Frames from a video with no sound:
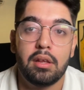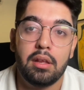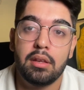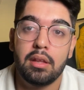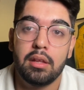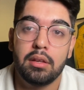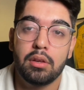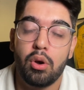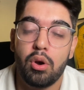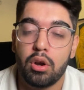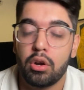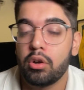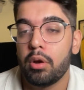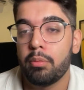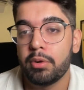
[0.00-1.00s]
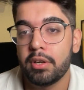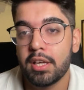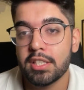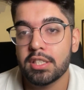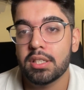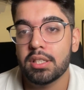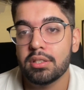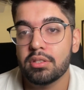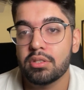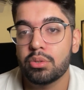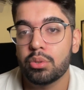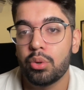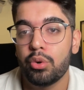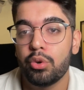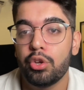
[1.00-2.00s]
an accommodation,
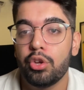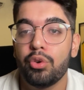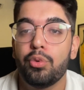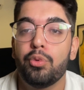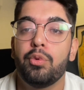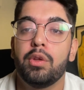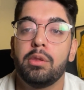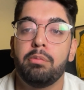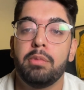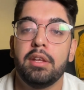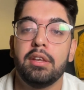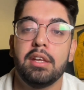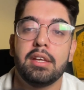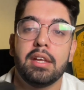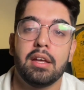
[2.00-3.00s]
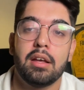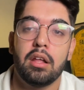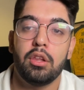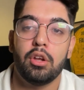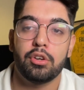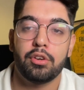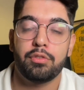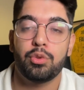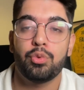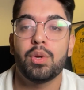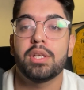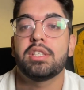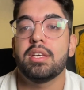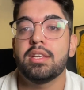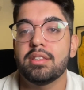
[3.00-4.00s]
so you will be needing a lot of
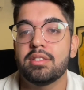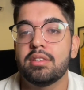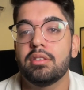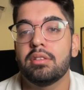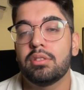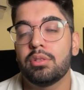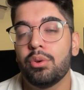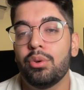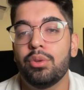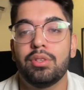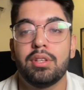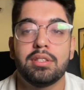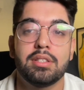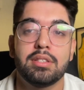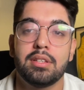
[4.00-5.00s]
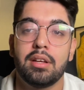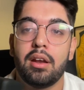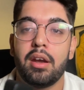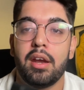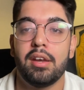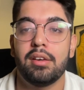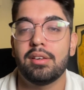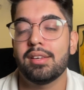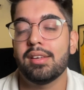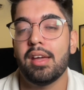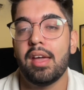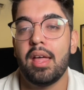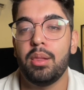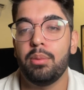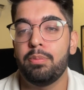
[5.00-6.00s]
switches. So this is a great
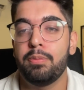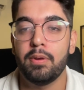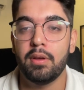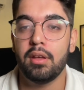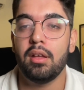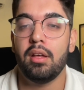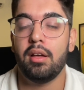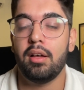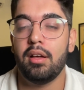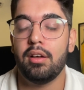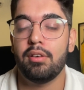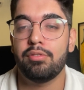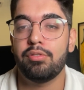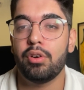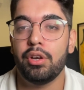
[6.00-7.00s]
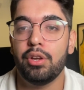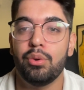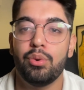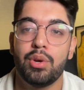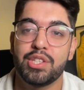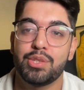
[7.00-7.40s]
help for you as